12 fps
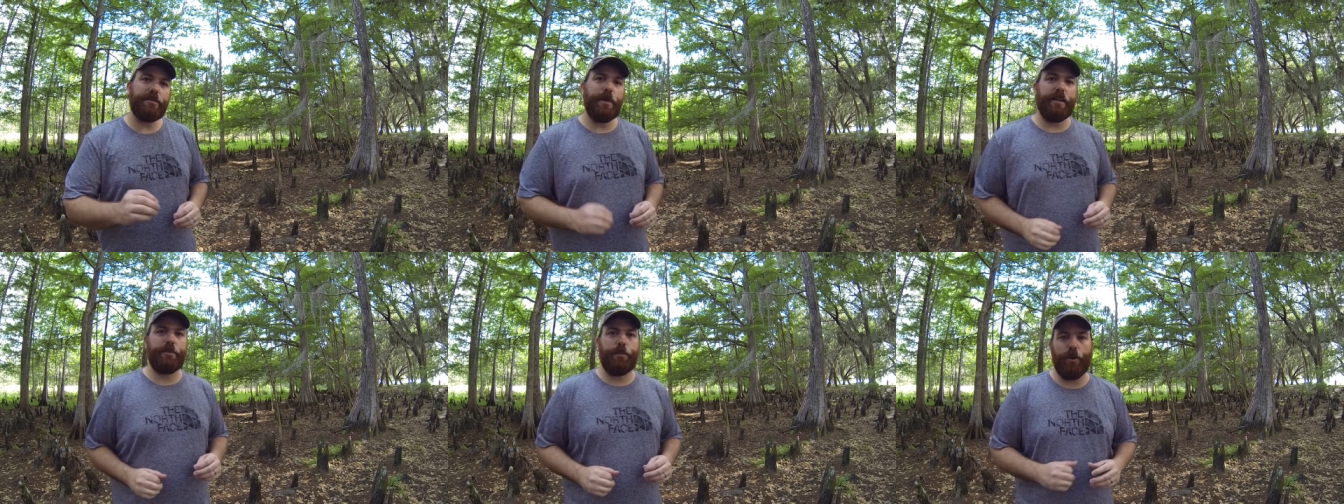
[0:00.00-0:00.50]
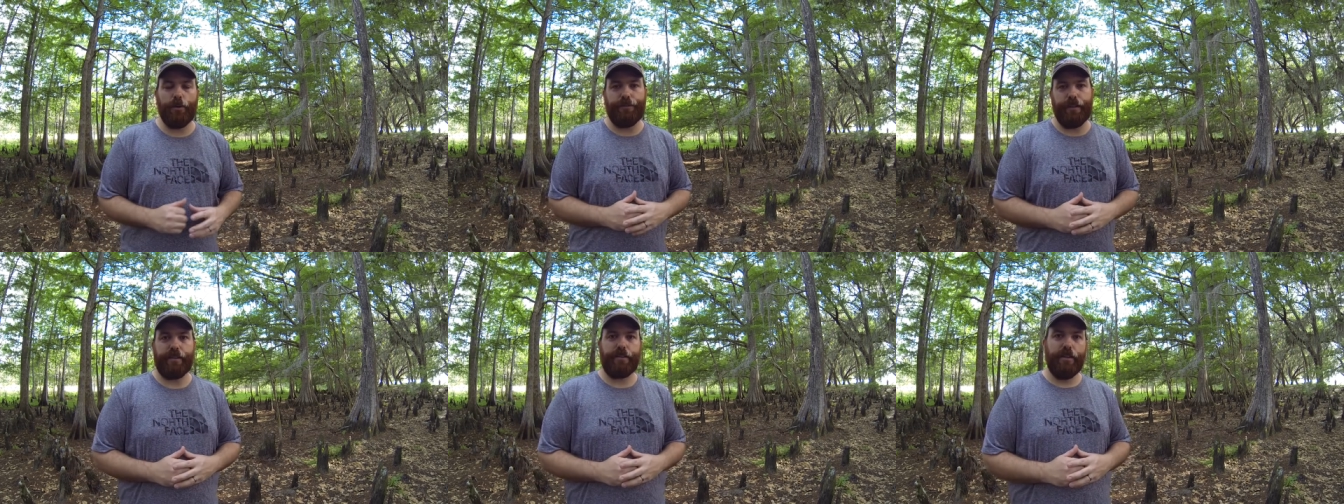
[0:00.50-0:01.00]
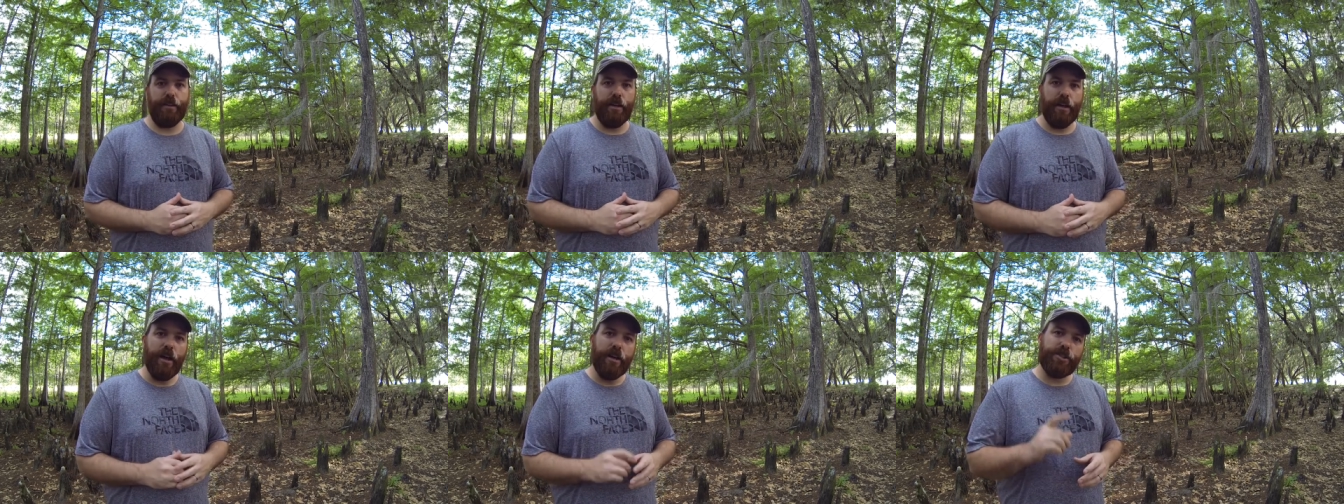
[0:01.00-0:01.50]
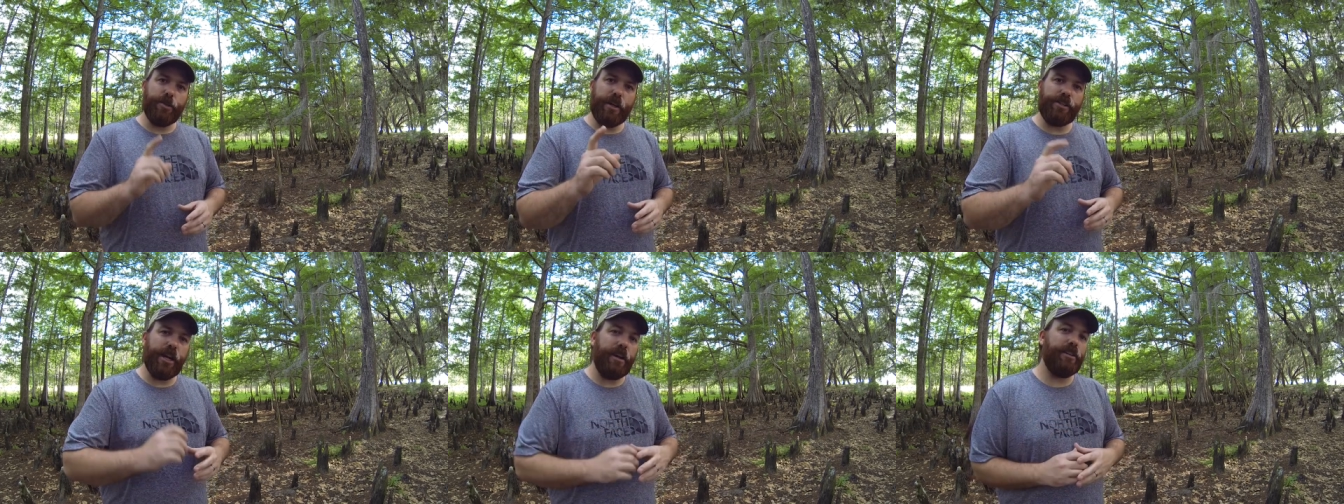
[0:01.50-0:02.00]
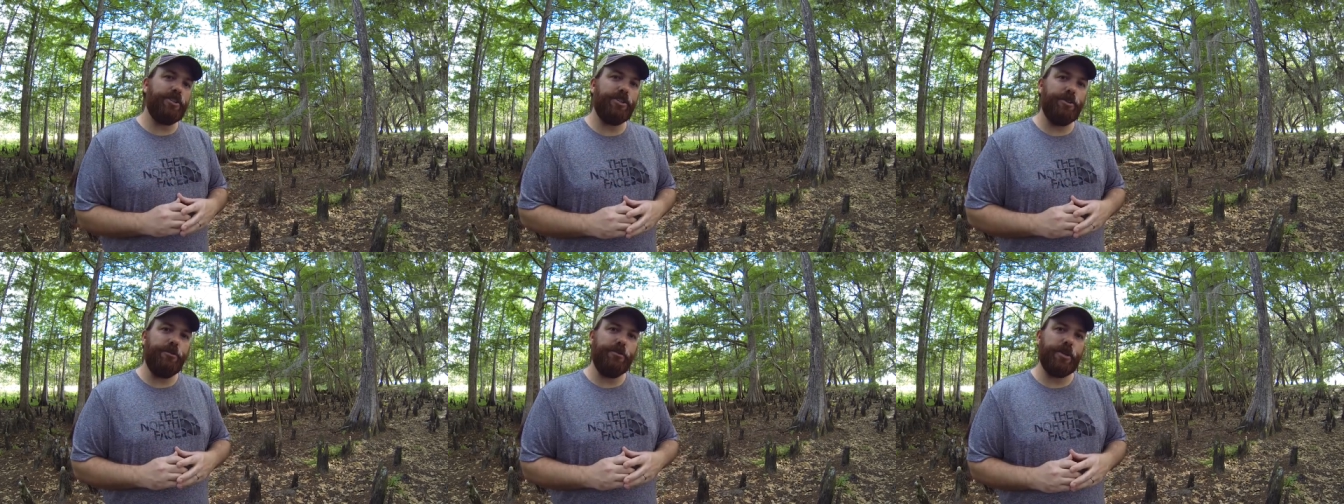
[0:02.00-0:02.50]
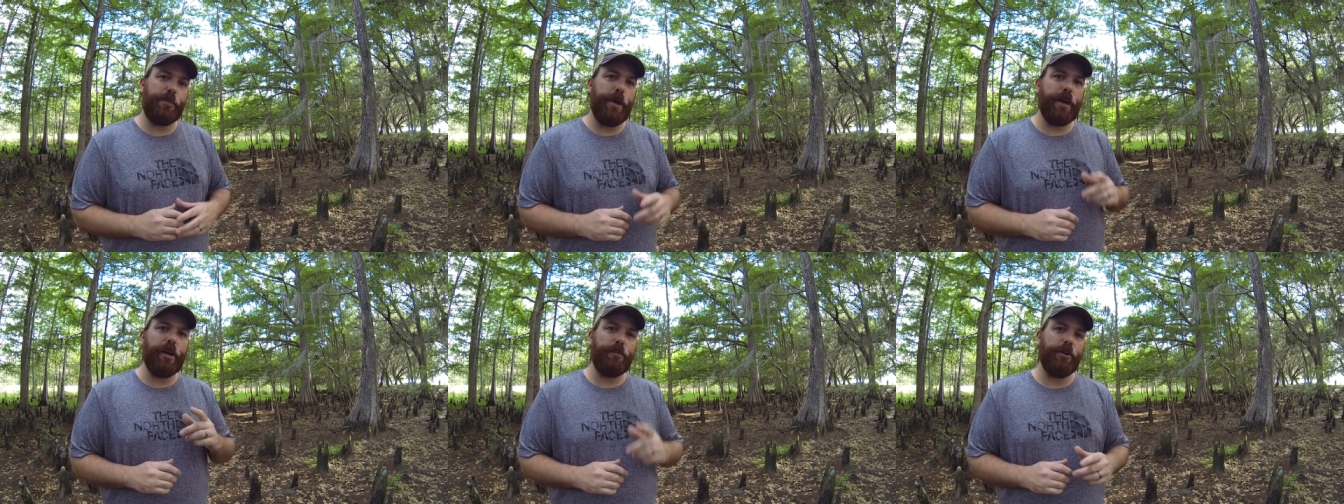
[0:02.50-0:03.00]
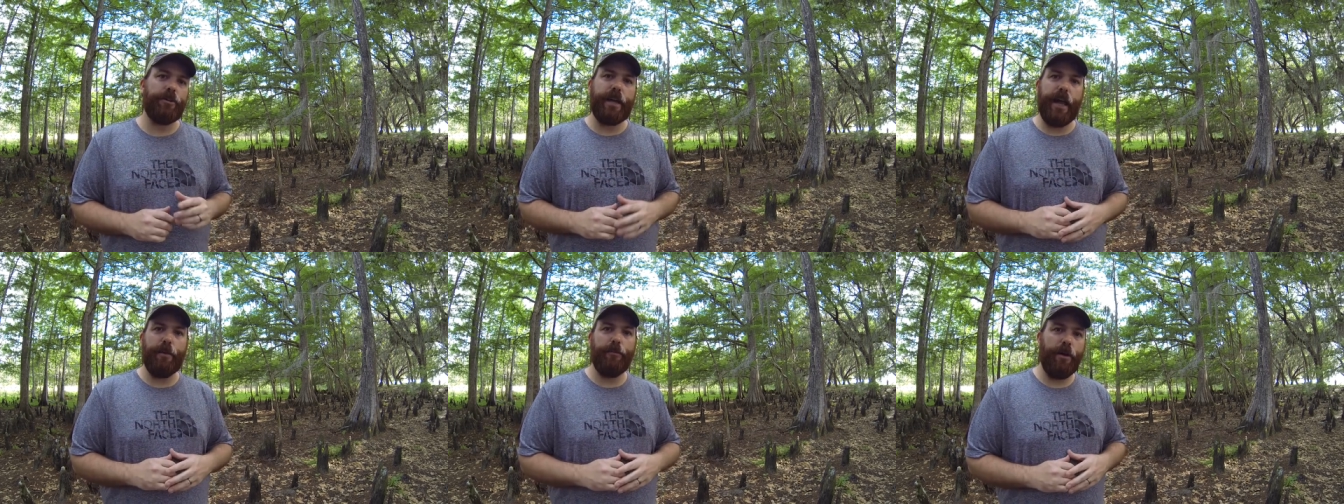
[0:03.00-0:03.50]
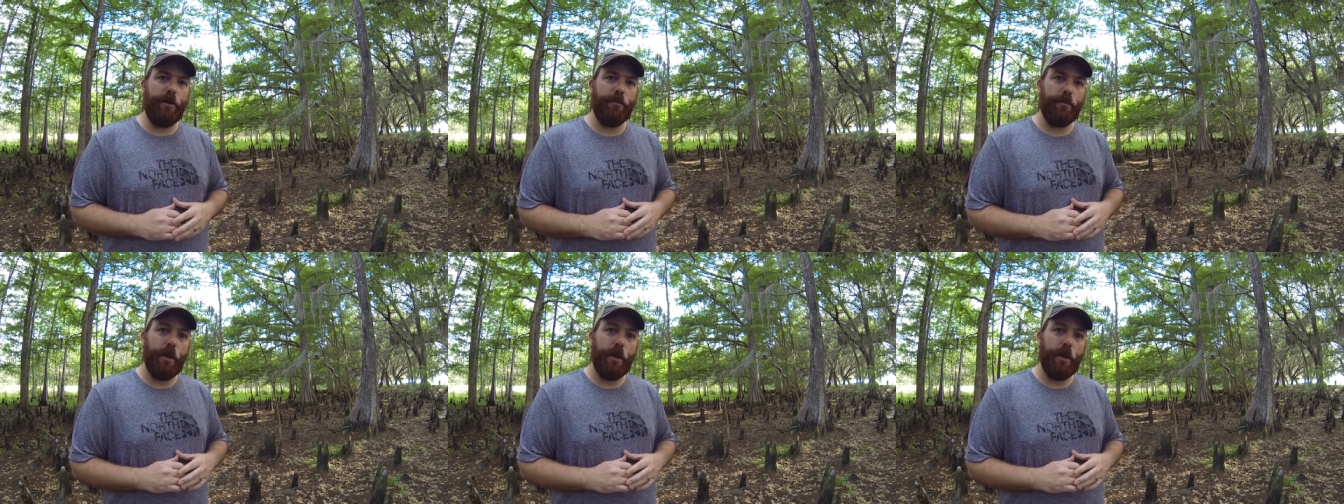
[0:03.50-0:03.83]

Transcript: makes perfect. So I challenge you to pick up your camera,